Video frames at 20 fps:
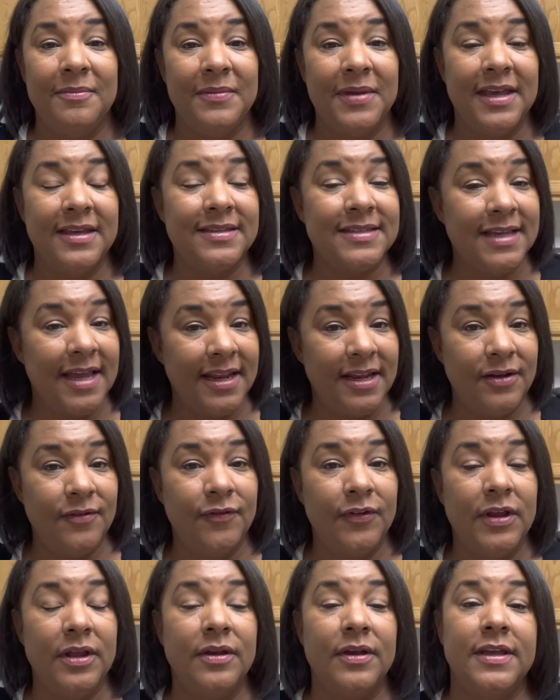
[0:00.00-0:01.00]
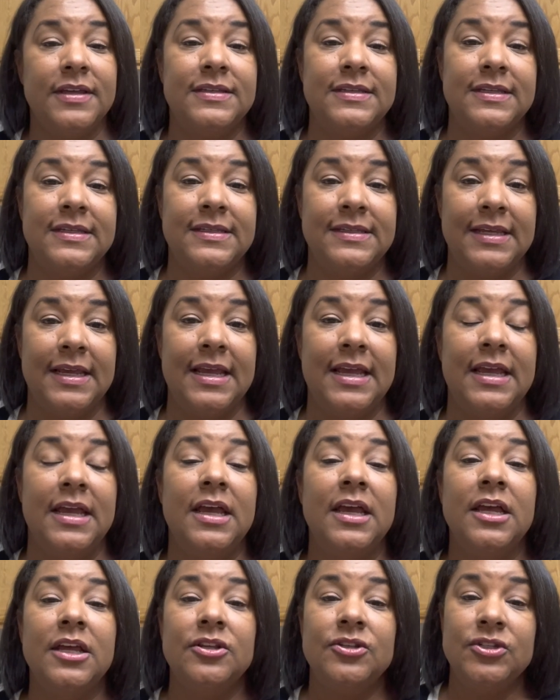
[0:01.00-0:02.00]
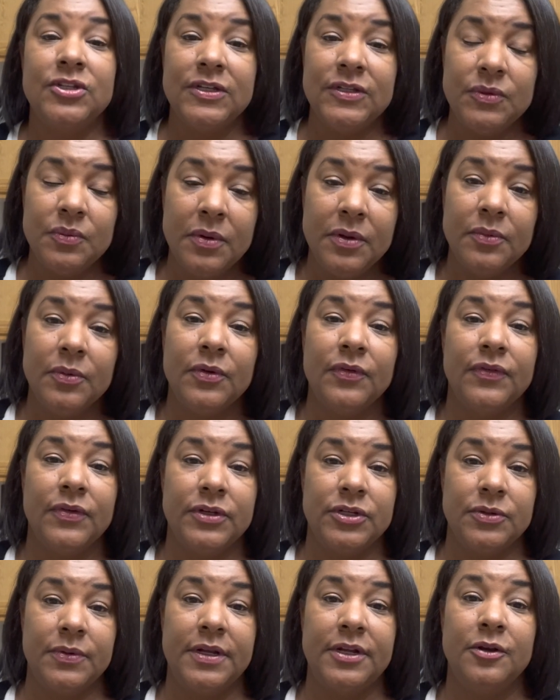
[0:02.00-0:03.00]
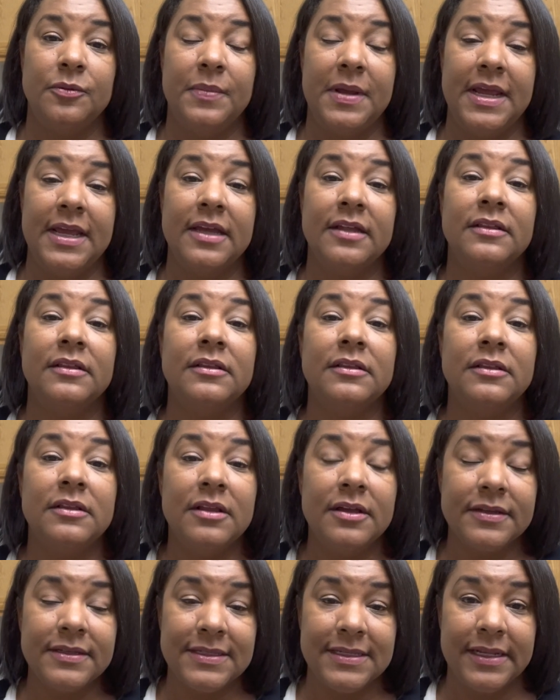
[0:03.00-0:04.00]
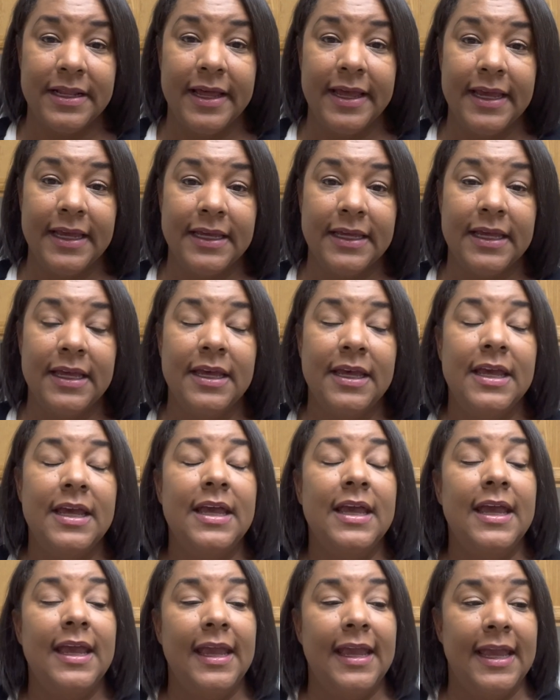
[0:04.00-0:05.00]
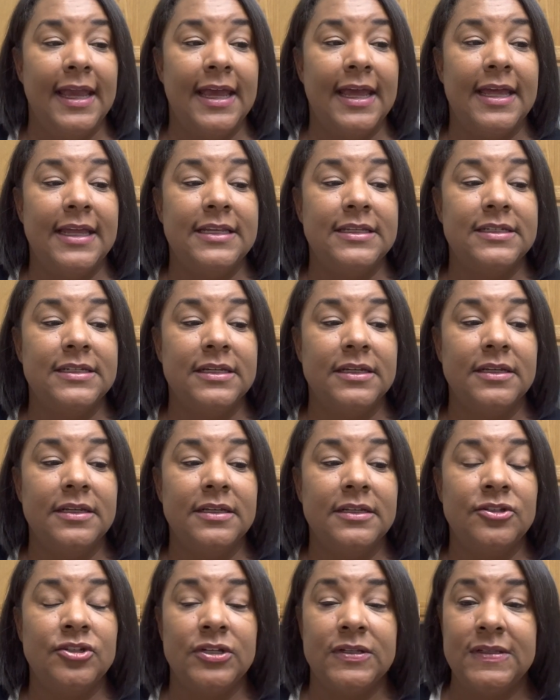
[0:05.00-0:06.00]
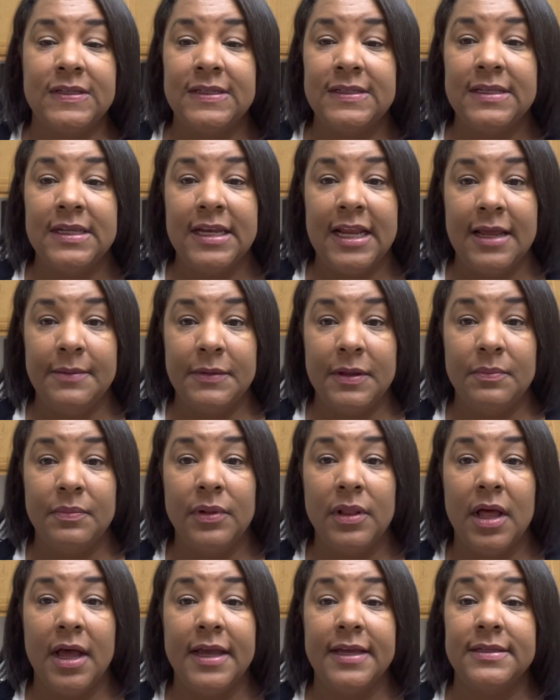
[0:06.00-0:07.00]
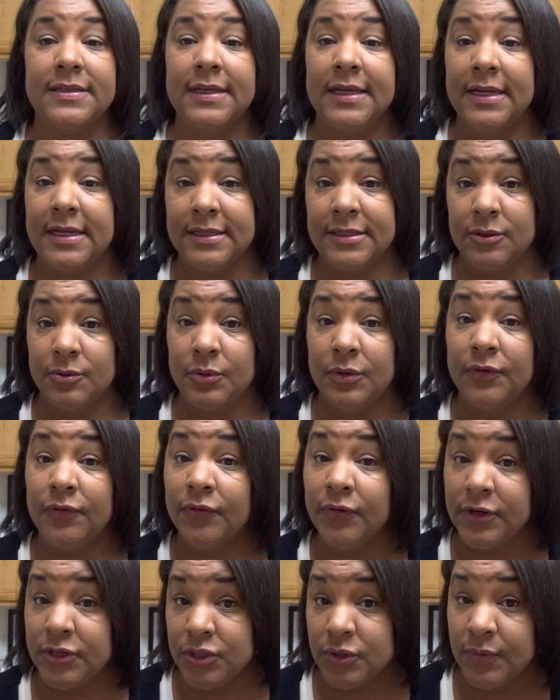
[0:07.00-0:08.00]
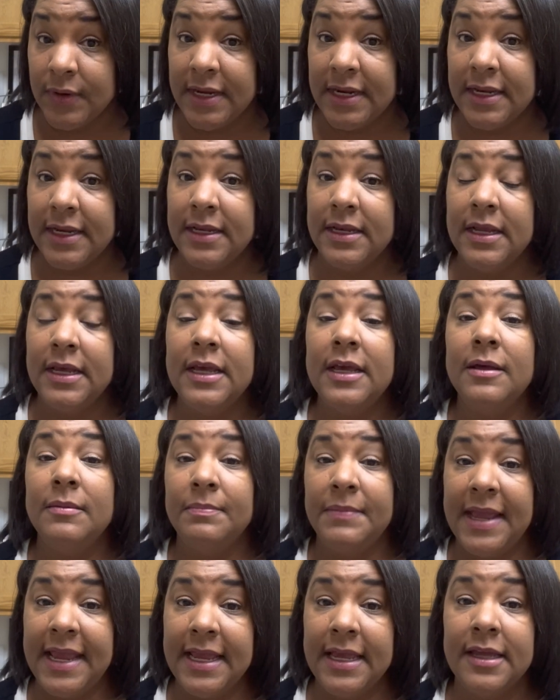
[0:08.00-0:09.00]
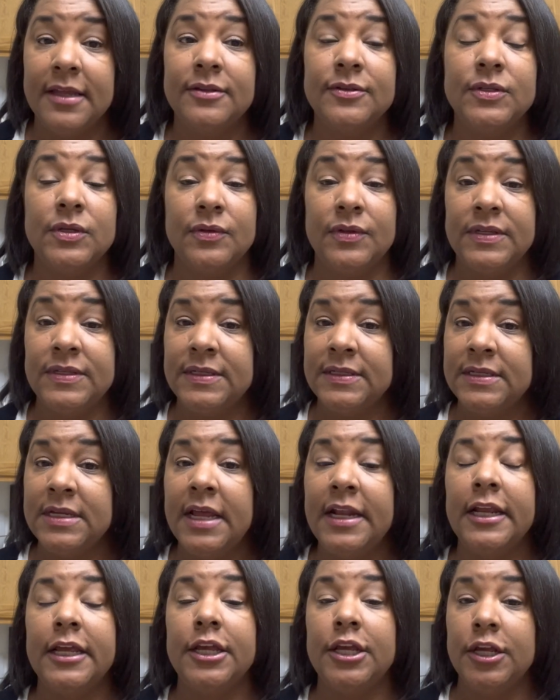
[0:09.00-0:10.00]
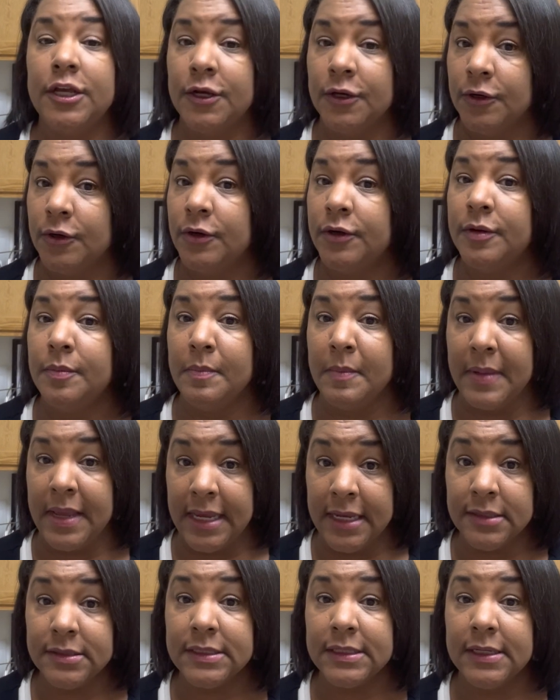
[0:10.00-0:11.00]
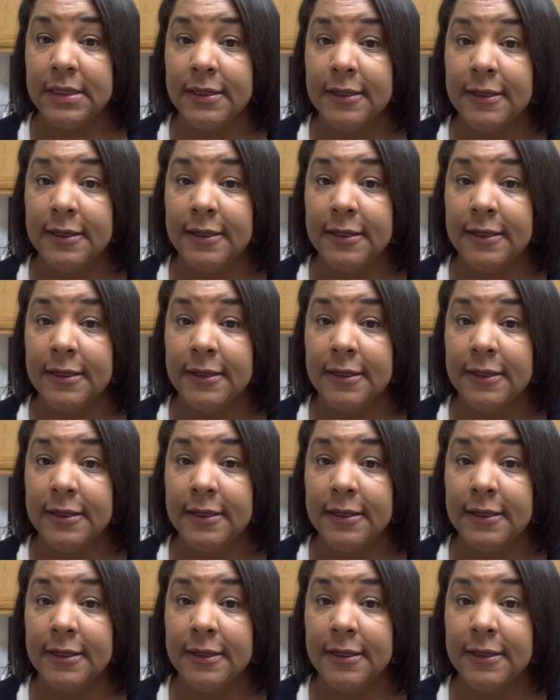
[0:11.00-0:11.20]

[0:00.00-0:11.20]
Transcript: excited for you guys to see just what refrigerator bacon looks like. And just as the name implies, it is a refrigerated bacon. So this is not a cured meat.